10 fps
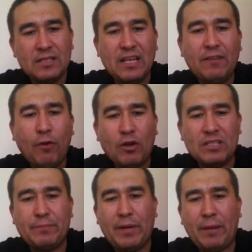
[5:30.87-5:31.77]
Therefore,
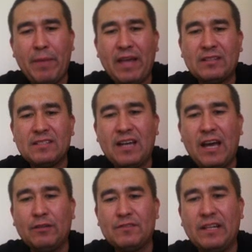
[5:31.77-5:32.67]
the pragmatic
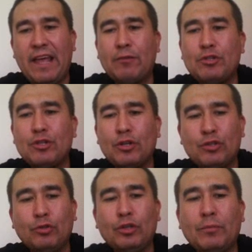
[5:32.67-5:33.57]
side of the language
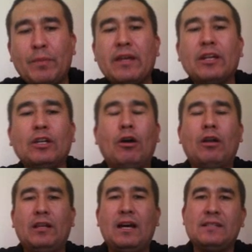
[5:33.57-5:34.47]
shouldn't be
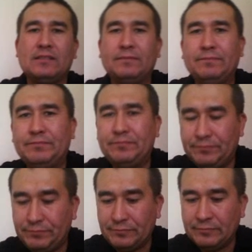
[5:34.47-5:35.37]
ignored
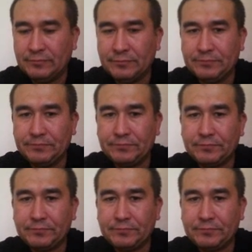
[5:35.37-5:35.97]
either.